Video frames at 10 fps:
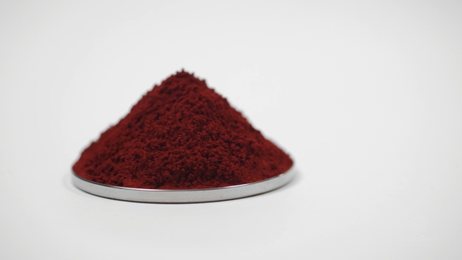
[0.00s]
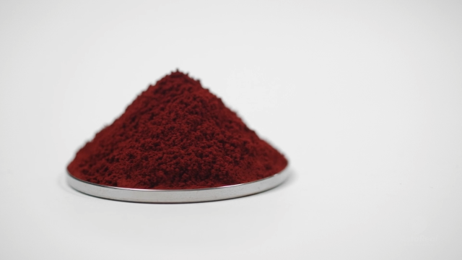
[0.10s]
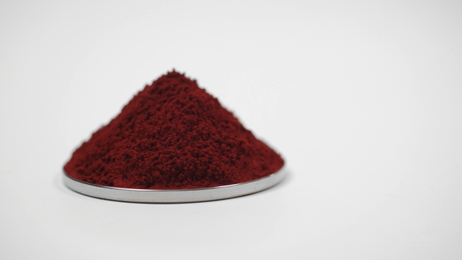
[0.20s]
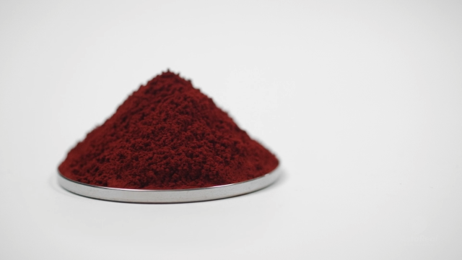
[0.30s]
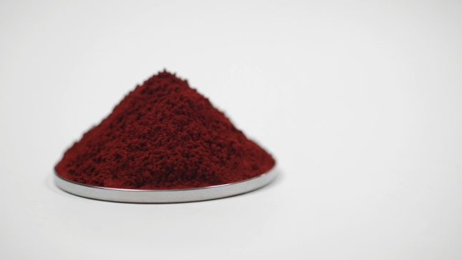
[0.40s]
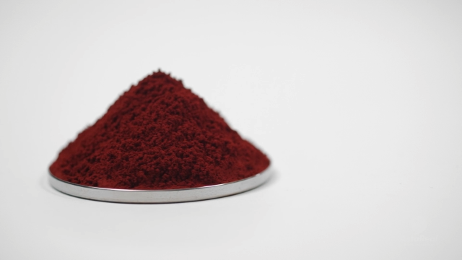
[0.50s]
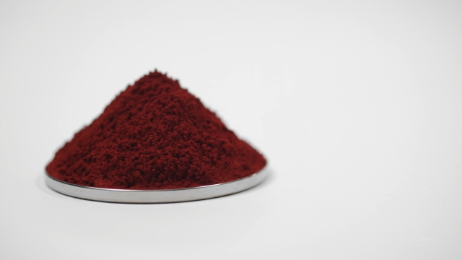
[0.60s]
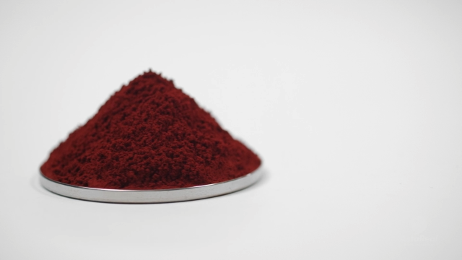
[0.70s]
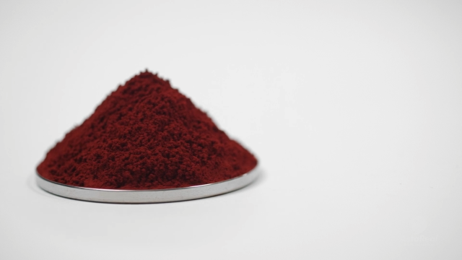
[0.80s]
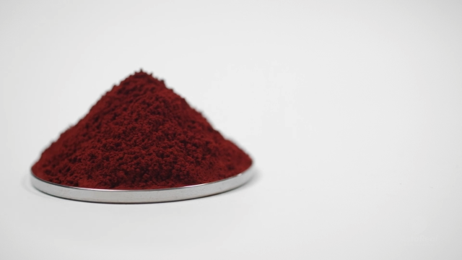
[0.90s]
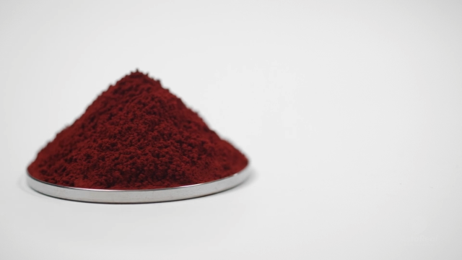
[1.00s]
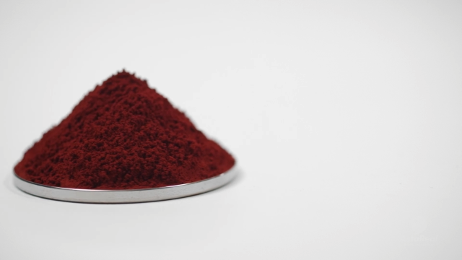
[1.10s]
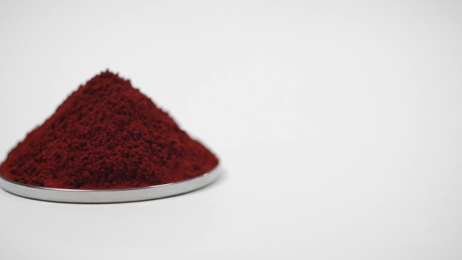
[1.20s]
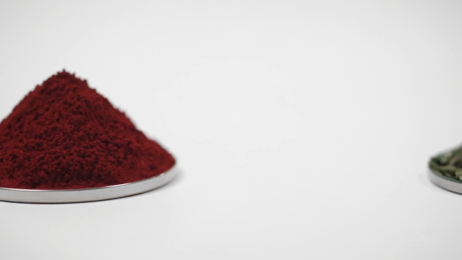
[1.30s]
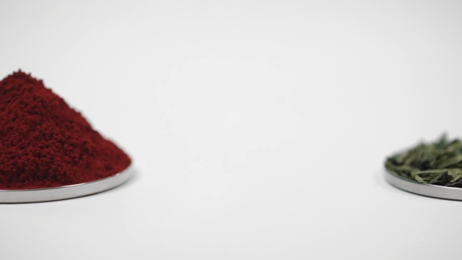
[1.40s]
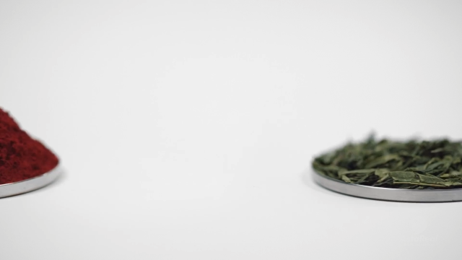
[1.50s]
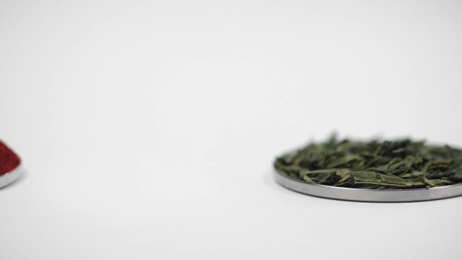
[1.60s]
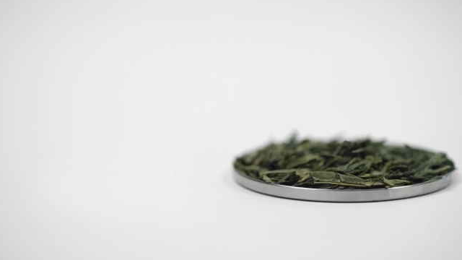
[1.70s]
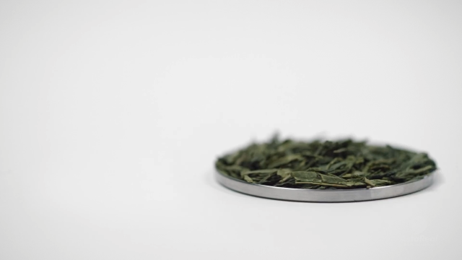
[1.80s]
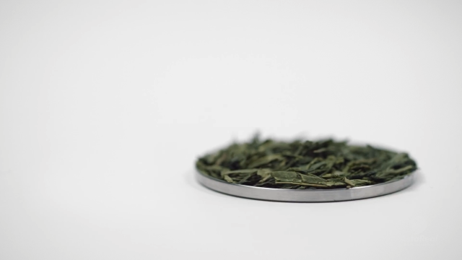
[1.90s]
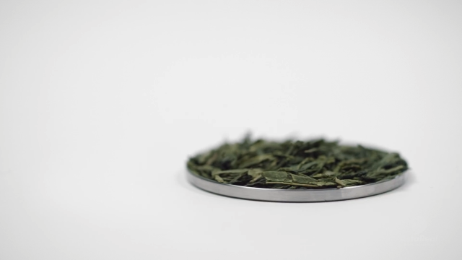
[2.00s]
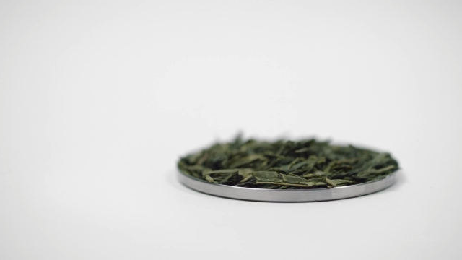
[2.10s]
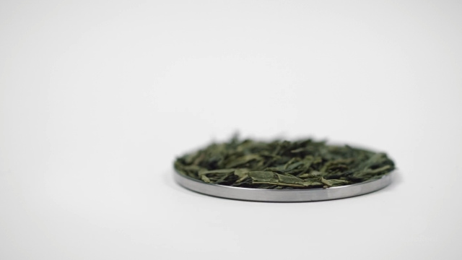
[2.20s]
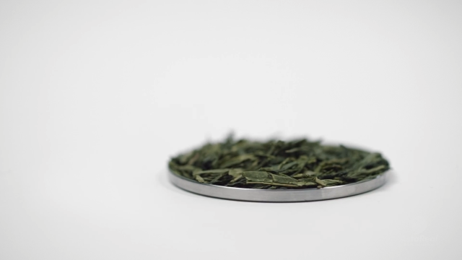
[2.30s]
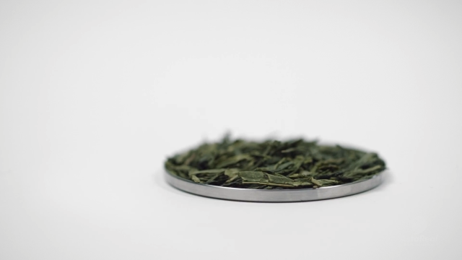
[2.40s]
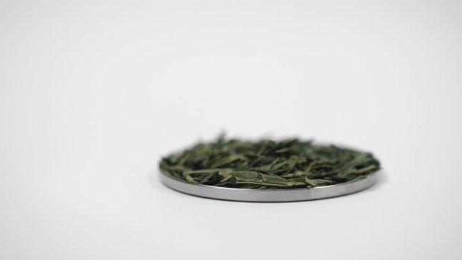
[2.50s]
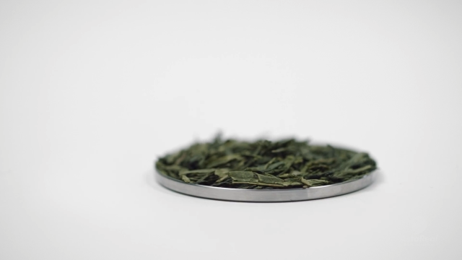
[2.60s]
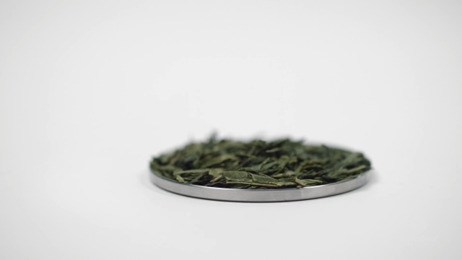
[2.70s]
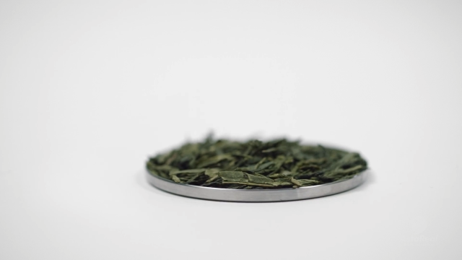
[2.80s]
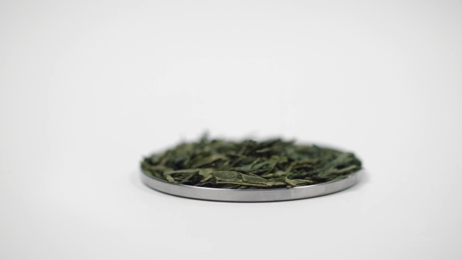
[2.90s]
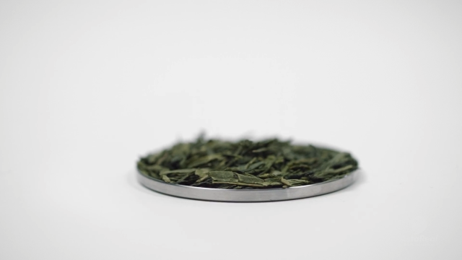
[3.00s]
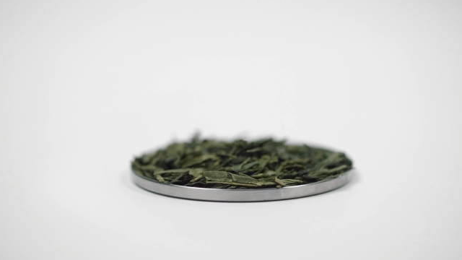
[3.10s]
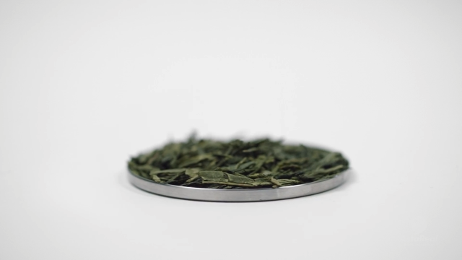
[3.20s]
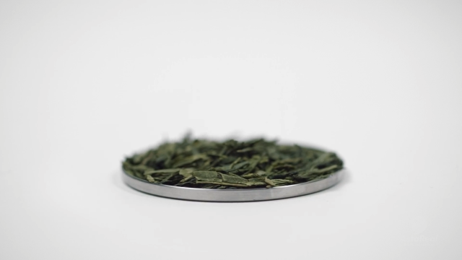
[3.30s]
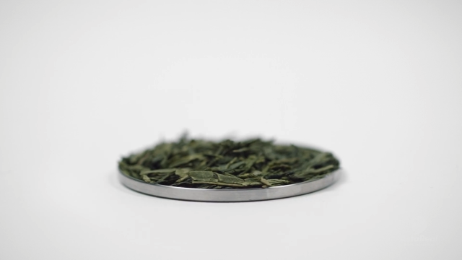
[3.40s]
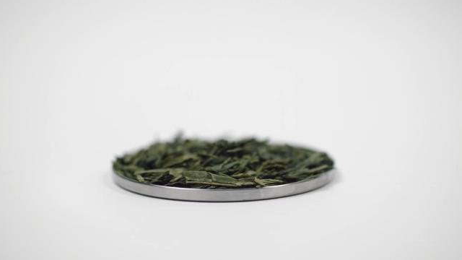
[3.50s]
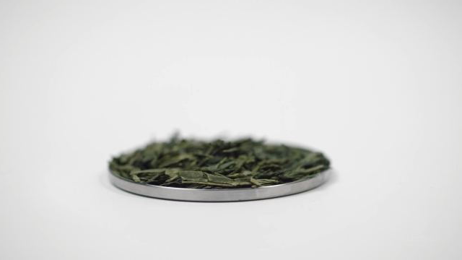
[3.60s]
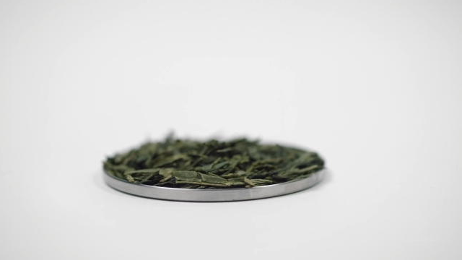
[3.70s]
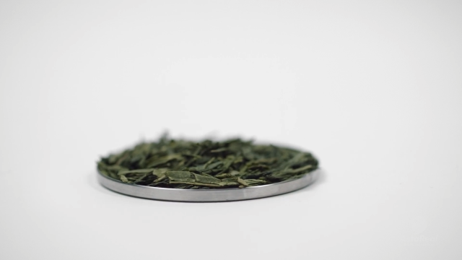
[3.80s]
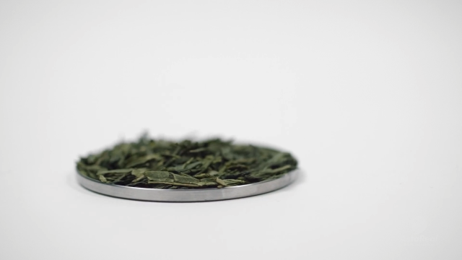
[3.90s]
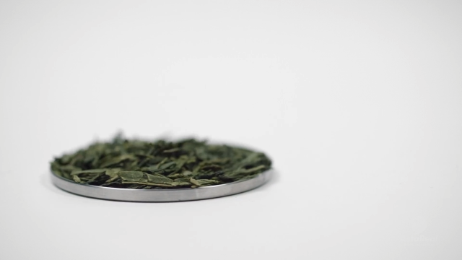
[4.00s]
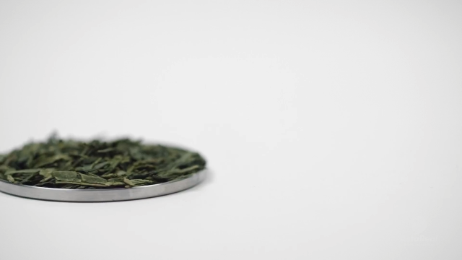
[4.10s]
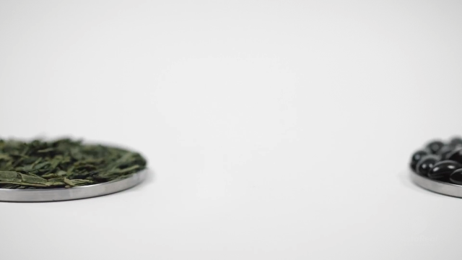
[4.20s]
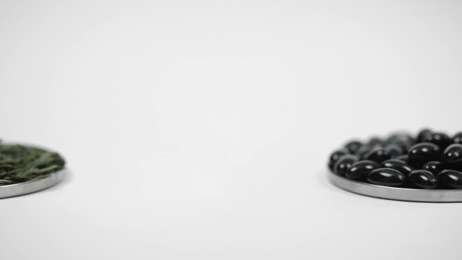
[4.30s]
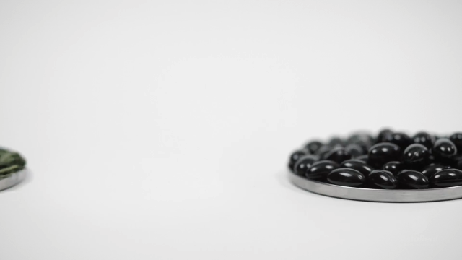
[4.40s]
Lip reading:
Nobody's mouth can be seen.